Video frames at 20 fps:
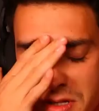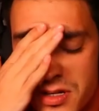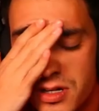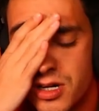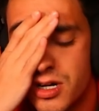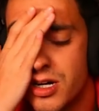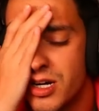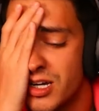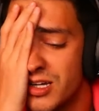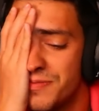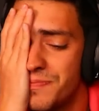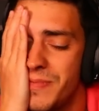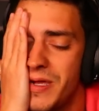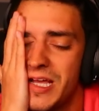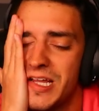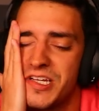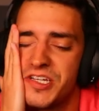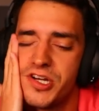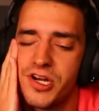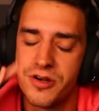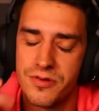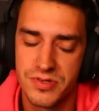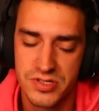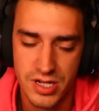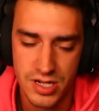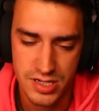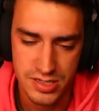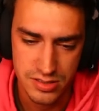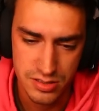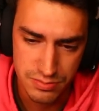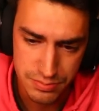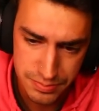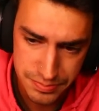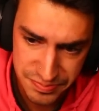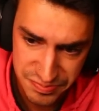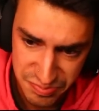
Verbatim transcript: Oh, man, Jerry was awesome.